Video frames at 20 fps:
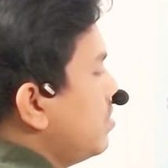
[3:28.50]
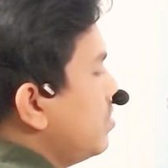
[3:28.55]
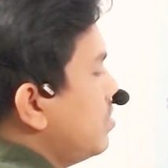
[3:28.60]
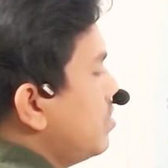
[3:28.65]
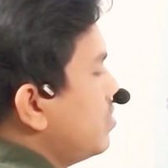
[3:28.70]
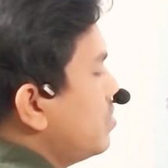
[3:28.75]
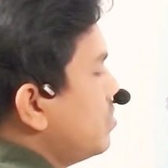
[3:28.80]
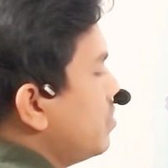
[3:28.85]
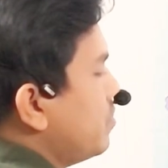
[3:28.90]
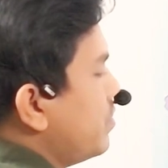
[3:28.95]

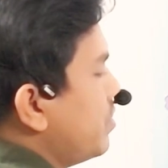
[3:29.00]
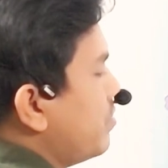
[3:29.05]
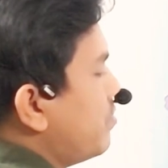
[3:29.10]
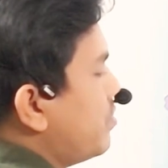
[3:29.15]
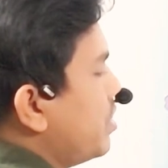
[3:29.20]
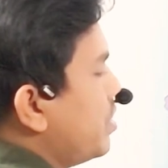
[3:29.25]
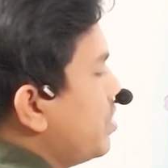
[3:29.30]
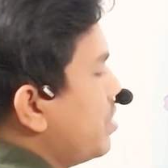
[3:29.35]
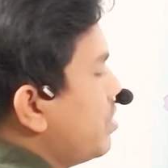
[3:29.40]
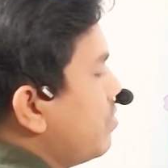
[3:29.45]
So
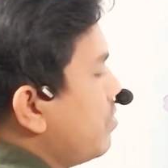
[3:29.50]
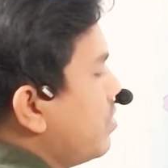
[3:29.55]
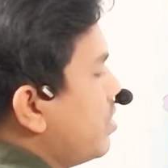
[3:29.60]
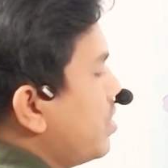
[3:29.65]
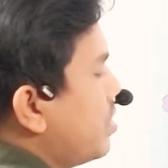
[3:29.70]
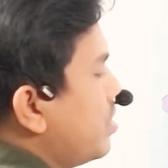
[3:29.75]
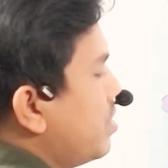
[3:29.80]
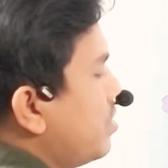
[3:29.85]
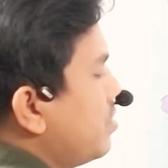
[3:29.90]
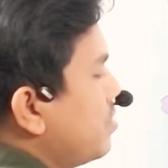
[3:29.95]
50
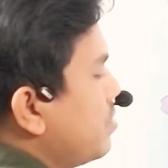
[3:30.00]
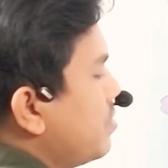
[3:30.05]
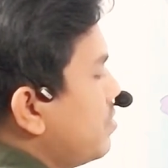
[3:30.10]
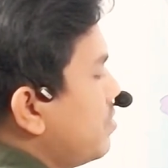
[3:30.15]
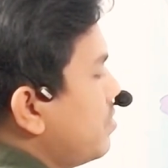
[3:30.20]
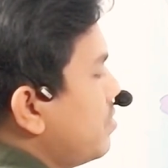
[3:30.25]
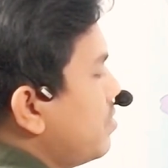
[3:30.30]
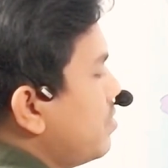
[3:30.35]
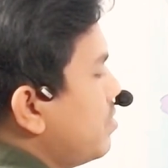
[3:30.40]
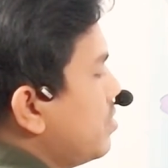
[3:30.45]
QR
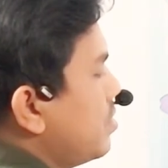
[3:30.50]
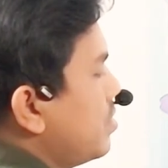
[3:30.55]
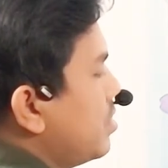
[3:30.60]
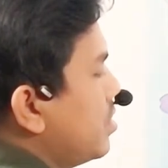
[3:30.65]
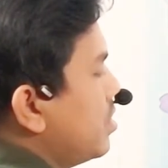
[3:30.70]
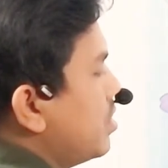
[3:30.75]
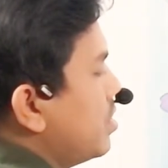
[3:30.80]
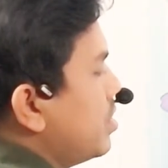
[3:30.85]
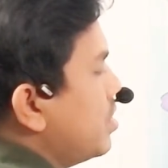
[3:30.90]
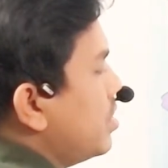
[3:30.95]

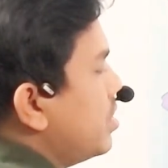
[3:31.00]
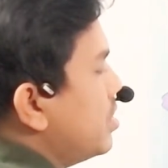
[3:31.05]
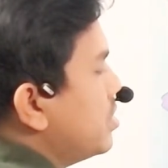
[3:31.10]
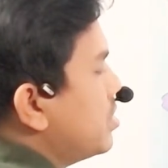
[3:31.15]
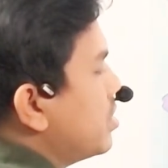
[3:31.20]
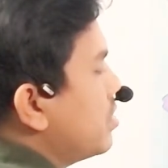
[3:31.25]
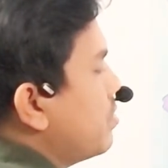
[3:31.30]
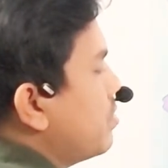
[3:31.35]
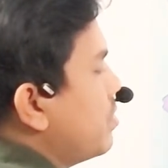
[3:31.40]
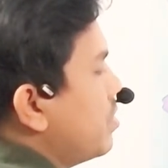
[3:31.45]
is
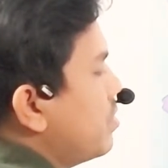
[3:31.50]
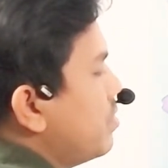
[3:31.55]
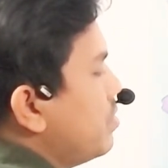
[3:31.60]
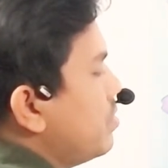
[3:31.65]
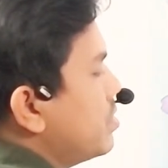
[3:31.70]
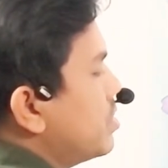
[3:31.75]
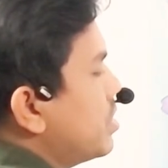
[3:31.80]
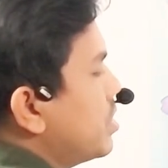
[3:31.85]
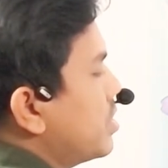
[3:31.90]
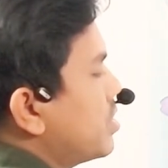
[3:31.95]
equal to
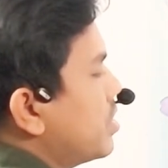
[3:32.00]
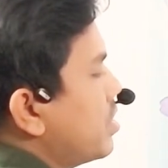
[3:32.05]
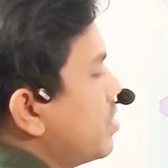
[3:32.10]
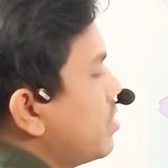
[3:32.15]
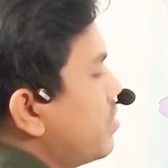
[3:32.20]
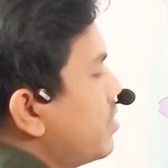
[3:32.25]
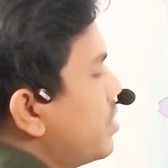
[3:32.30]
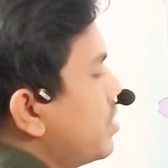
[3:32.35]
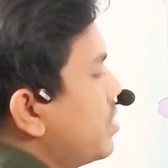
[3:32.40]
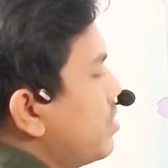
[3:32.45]

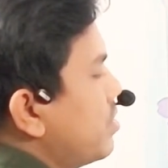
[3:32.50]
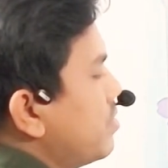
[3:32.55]
600.